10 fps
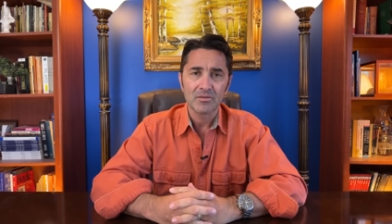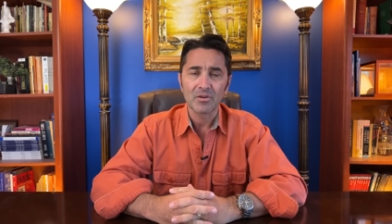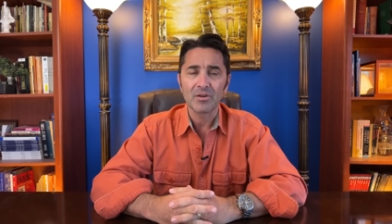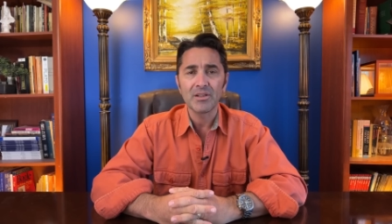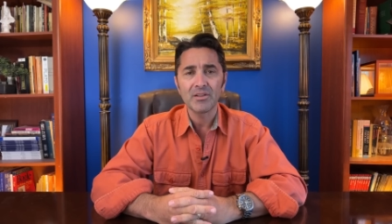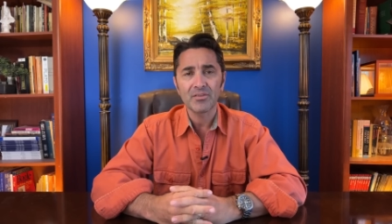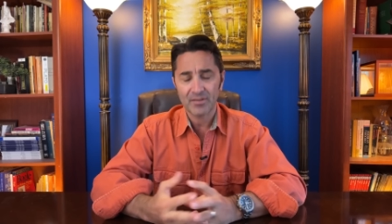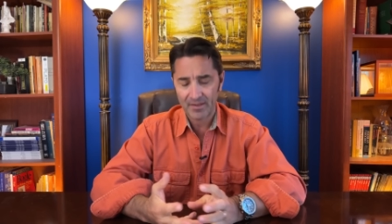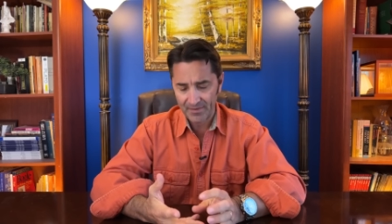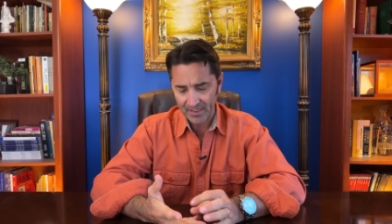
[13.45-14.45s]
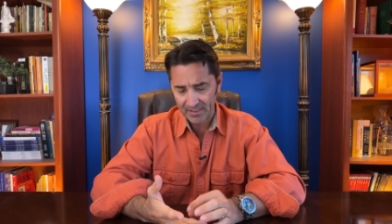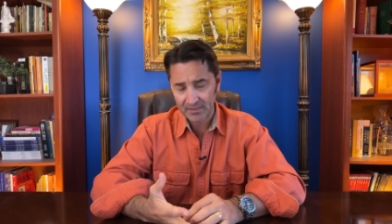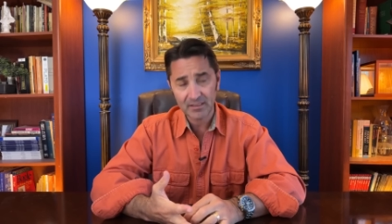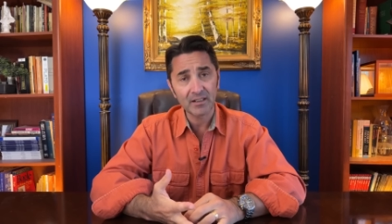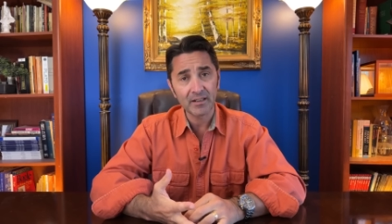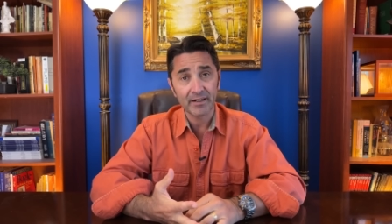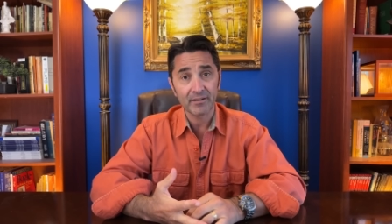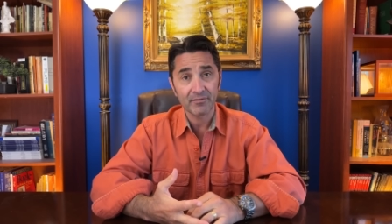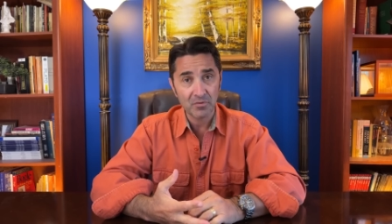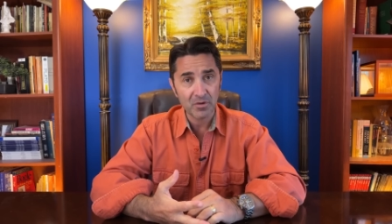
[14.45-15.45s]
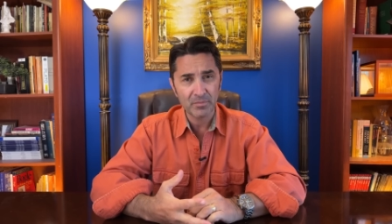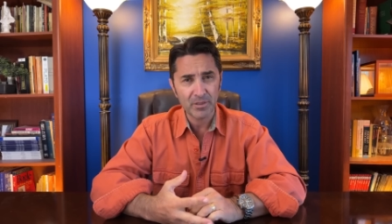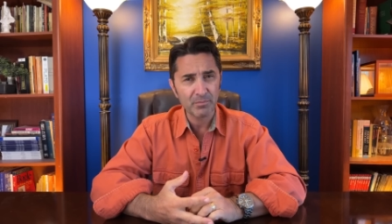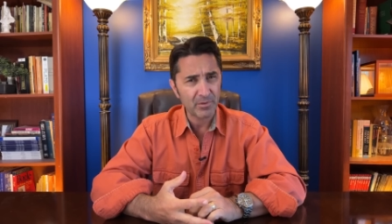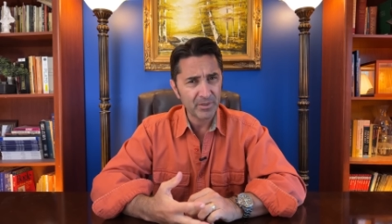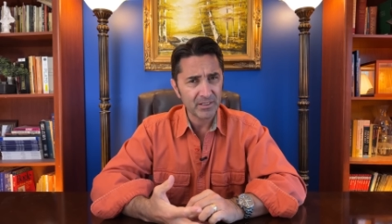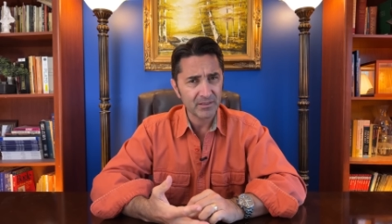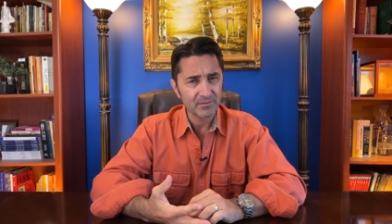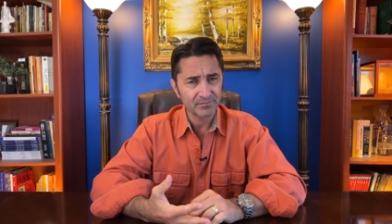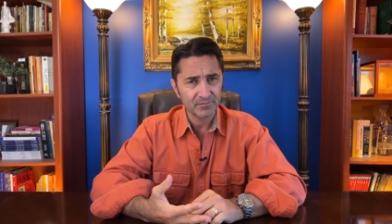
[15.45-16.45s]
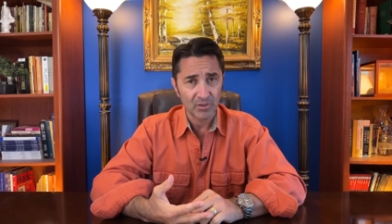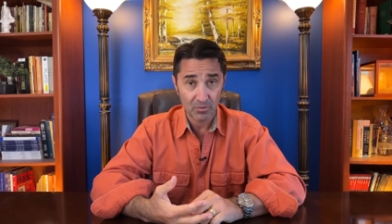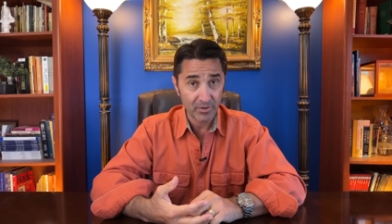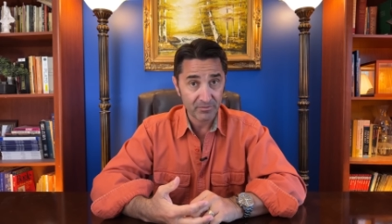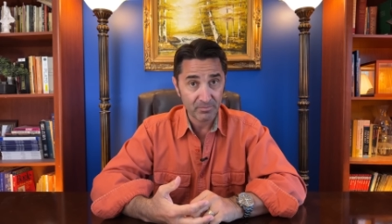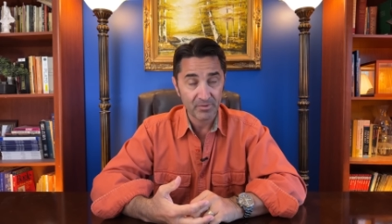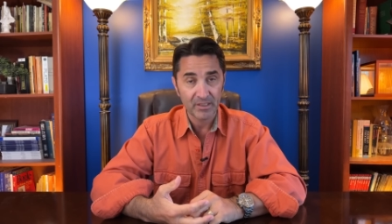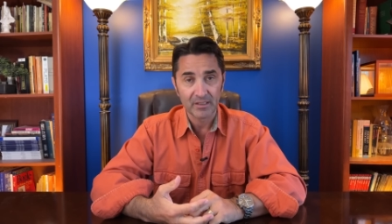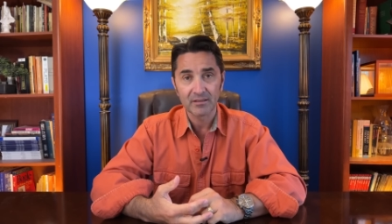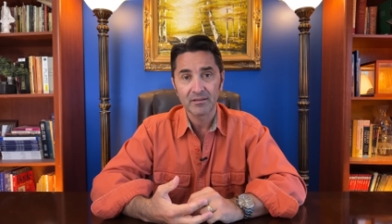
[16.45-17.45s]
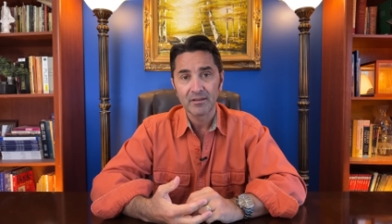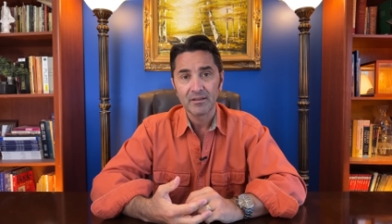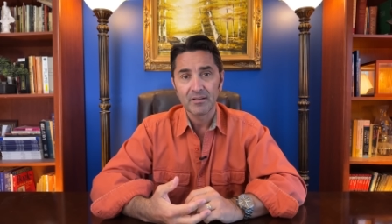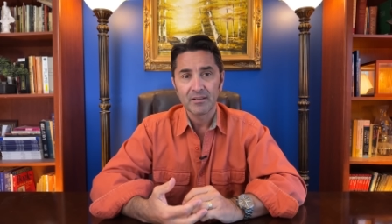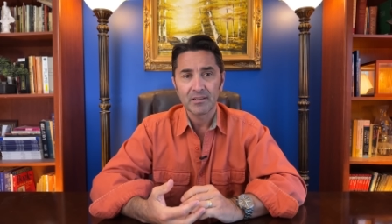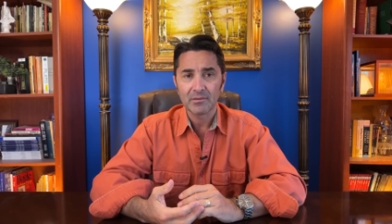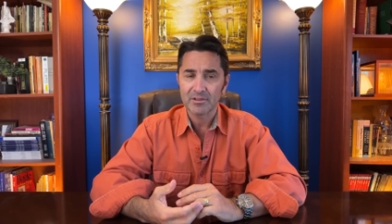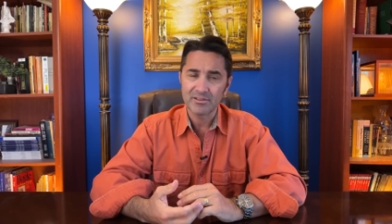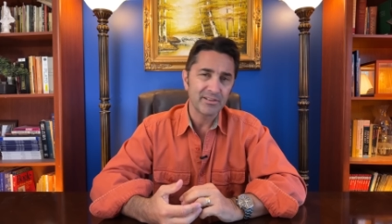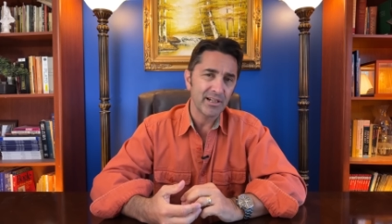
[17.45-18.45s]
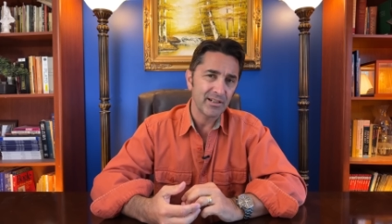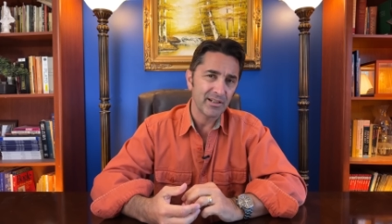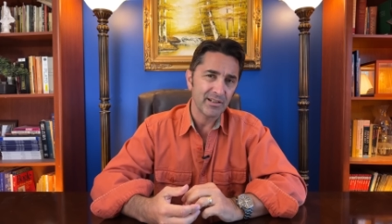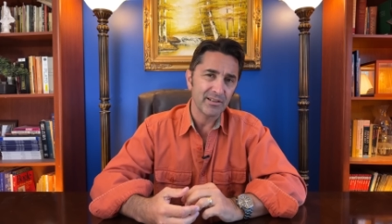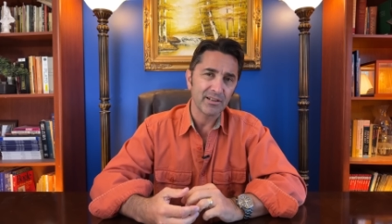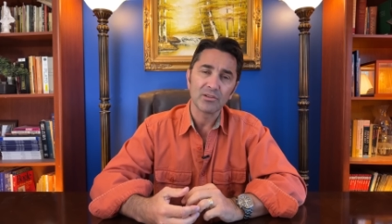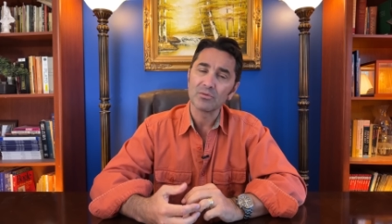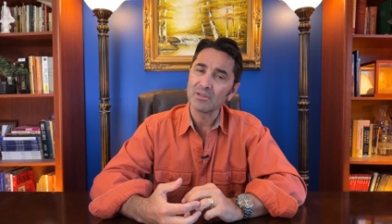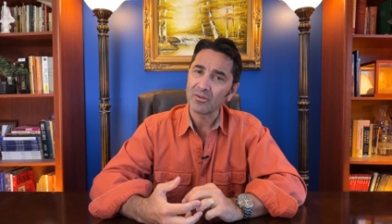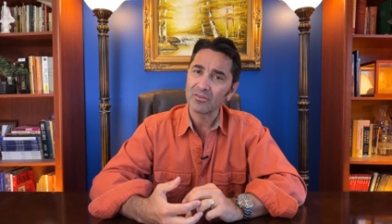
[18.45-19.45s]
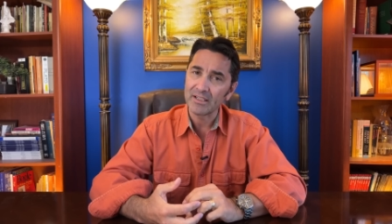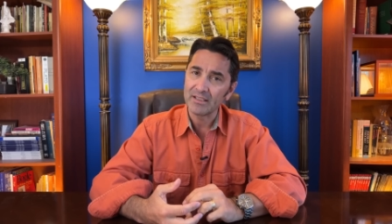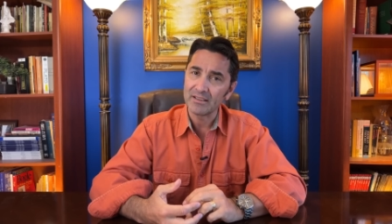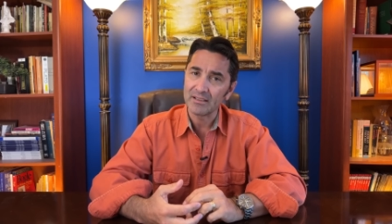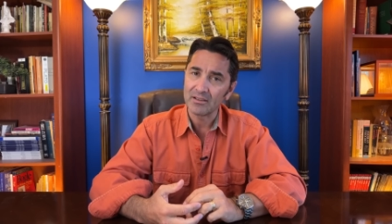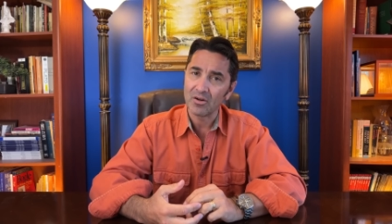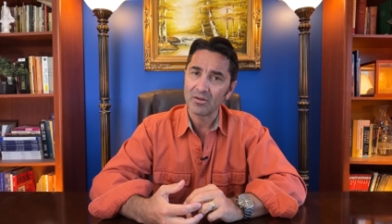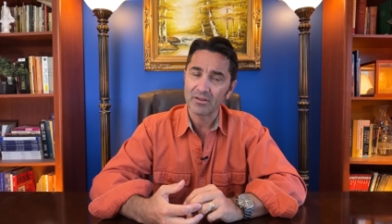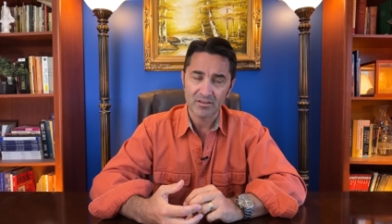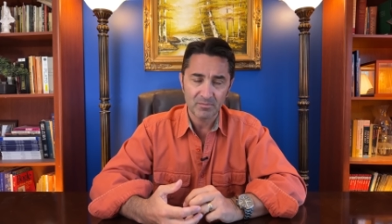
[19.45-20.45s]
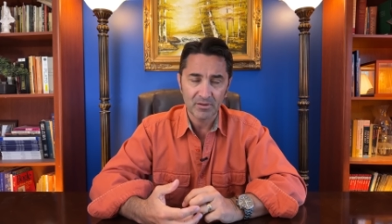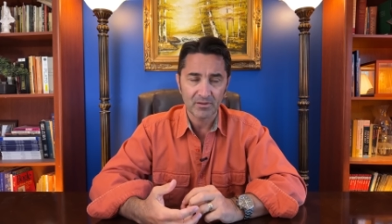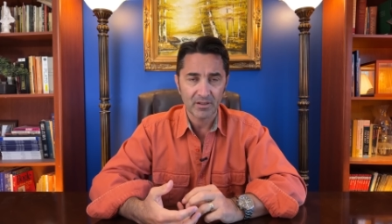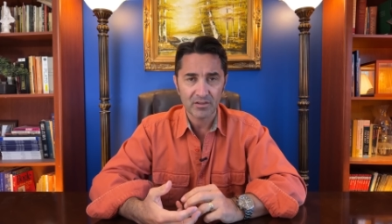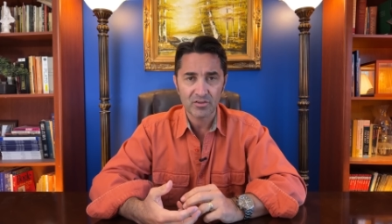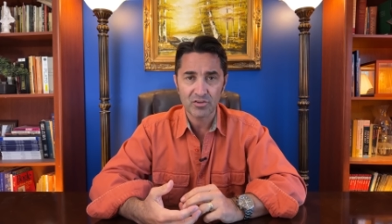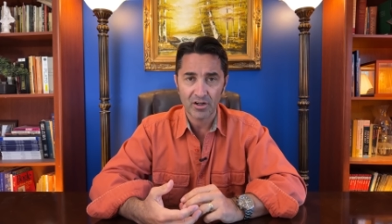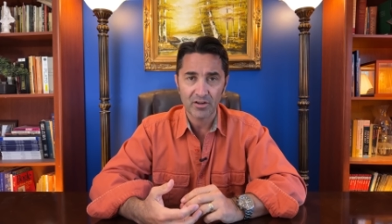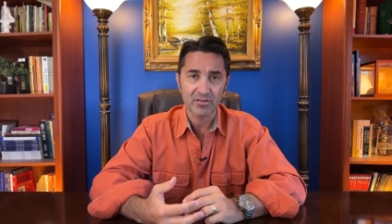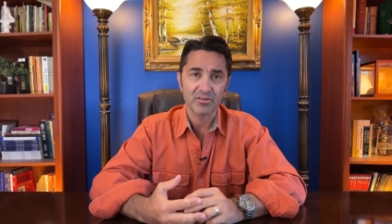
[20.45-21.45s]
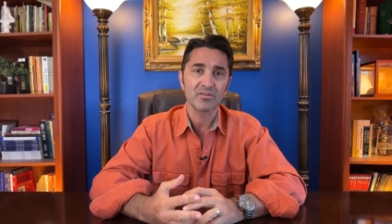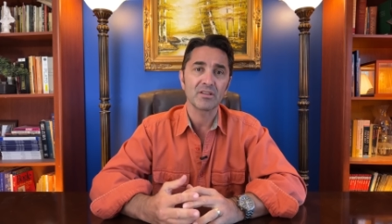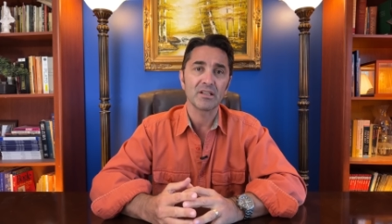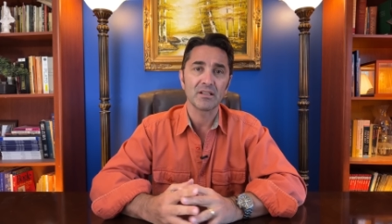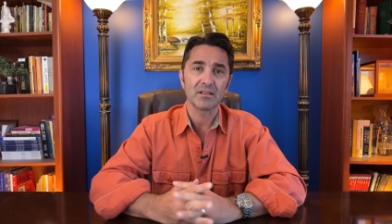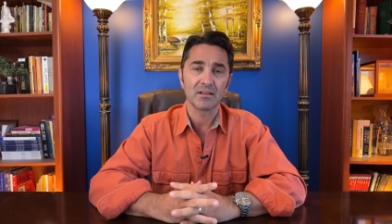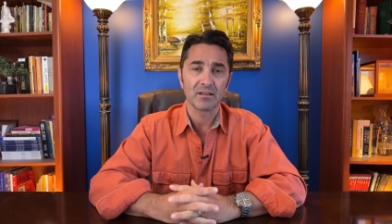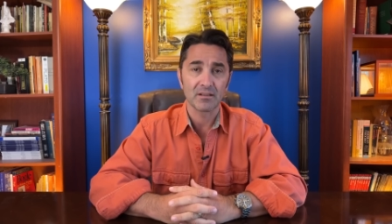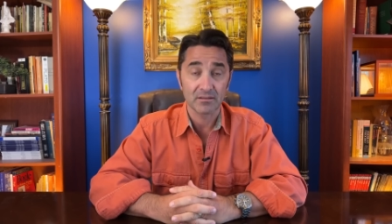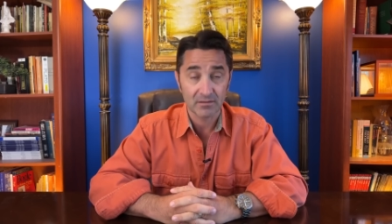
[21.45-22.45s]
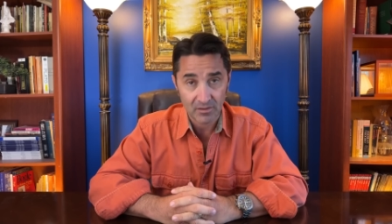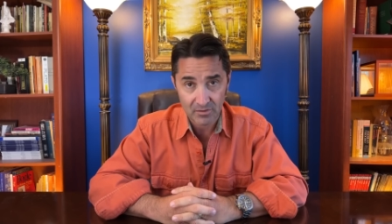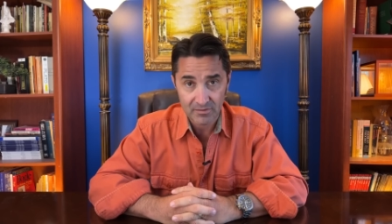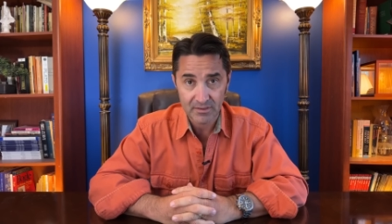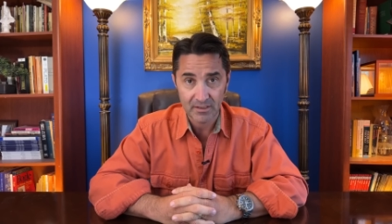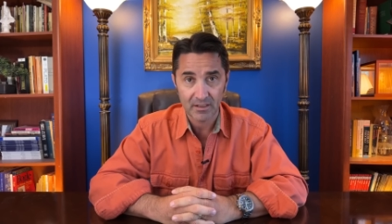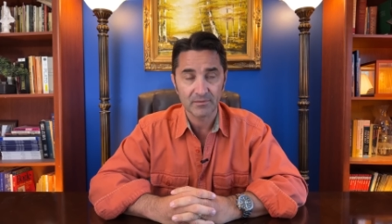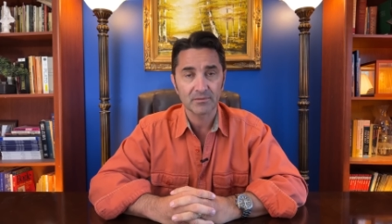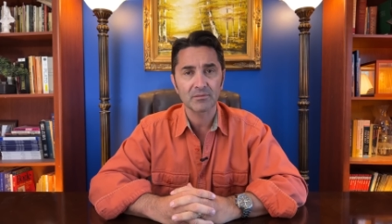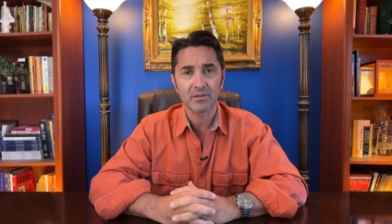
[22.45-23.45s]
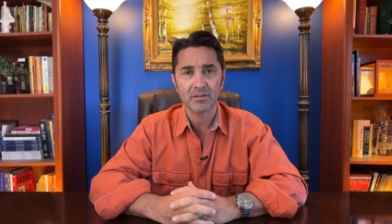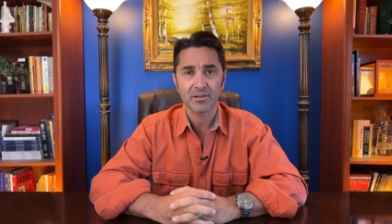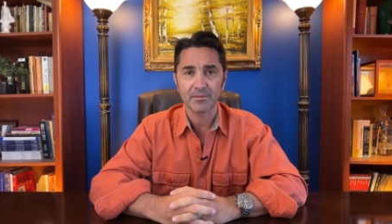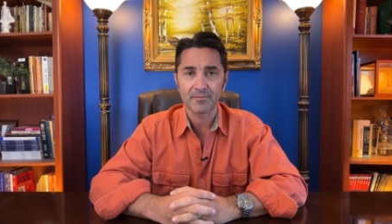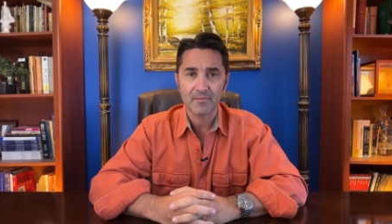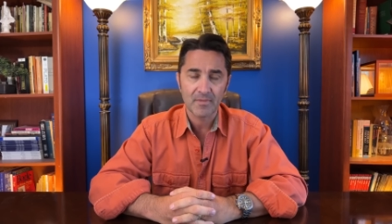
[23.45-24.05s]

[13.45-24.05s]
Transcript: So he's that uh, former Marine, US Marine, that was detained, I think, in 2018 on espionage charges in uh, Russia, in Russia.